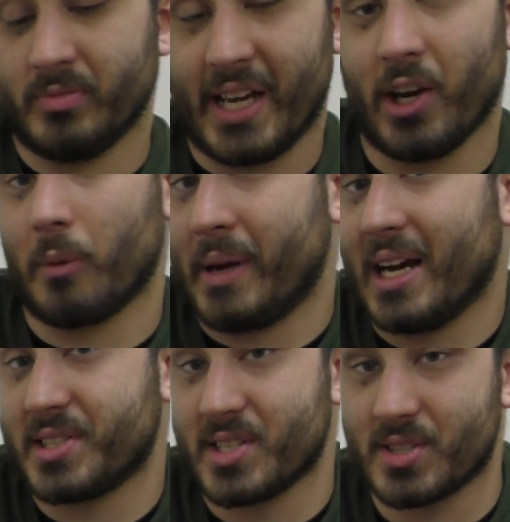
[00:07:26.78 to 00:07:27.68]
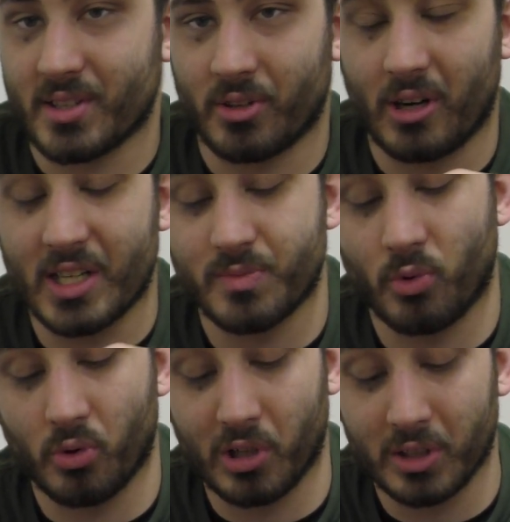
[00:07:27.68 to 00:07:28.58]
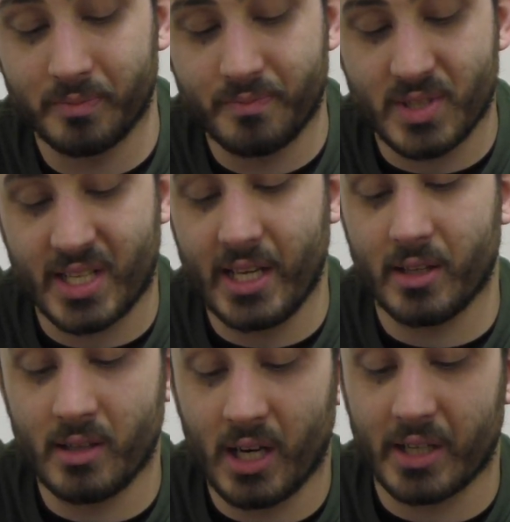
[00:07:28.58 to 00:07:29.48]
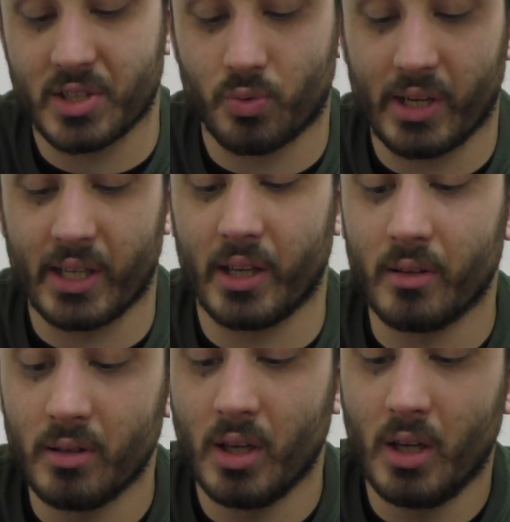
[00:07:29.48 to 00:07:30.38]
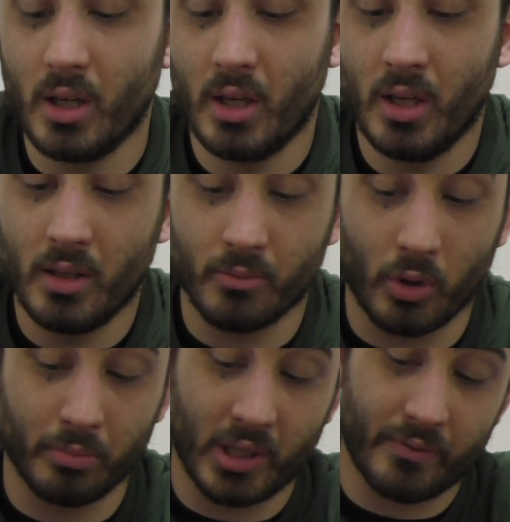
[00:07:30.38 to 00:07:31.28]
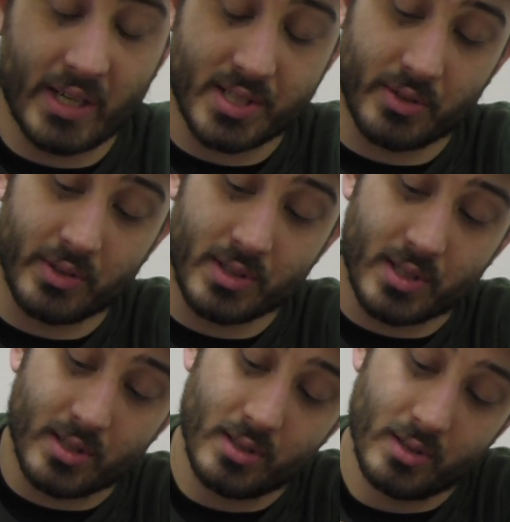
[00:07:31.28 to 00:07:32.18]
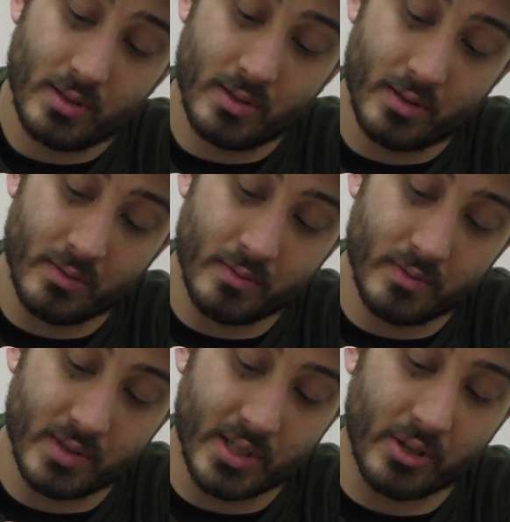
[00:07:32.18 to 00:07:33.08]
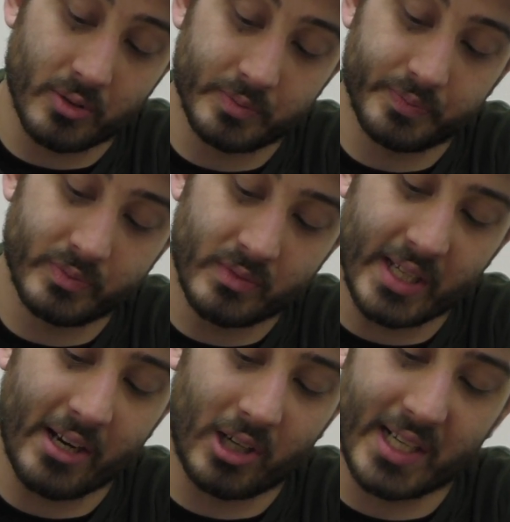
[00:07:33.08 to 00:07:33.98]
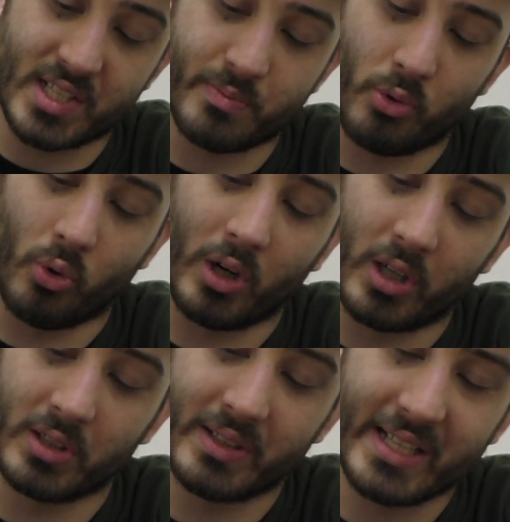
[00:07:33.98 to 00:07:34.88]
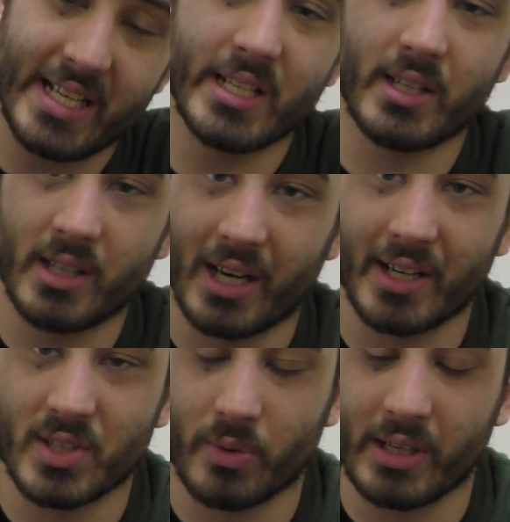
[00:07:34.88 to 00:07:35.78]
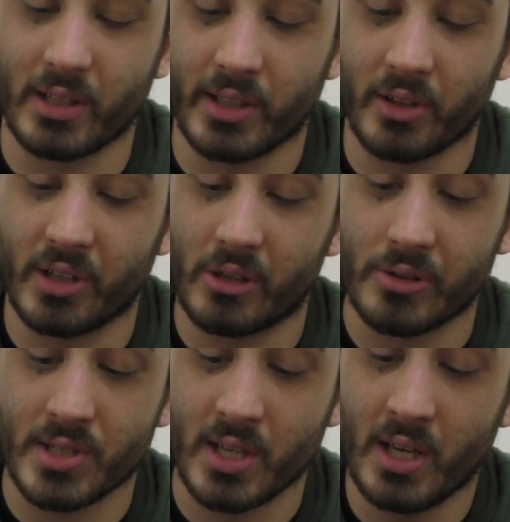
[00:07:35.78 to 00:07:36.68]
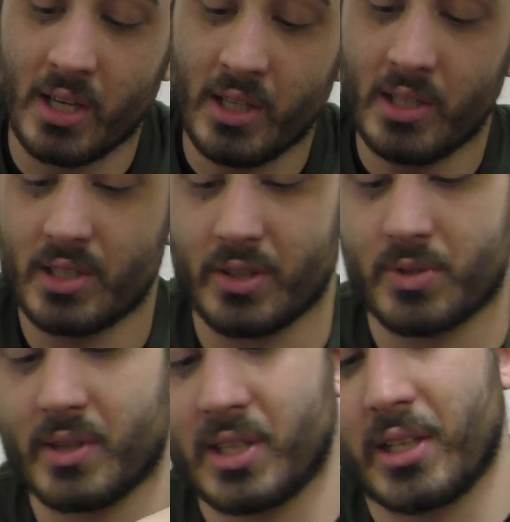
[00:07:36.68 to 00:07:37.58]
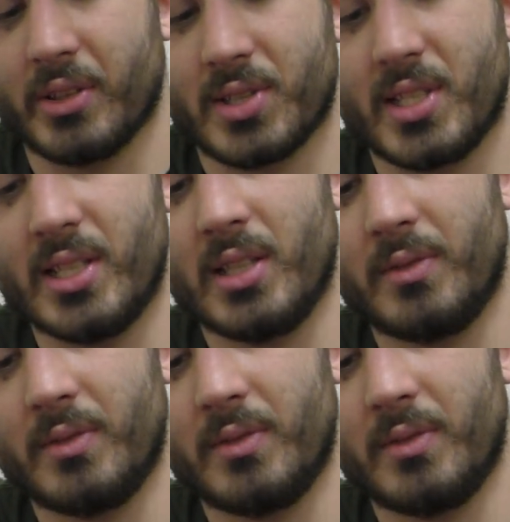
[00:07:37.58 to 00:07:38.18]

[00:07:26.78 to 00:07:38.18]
air passes across more skin on its way in, more blood vessels, so the air gets more heated on its way into your nose. So it's one thing you'll see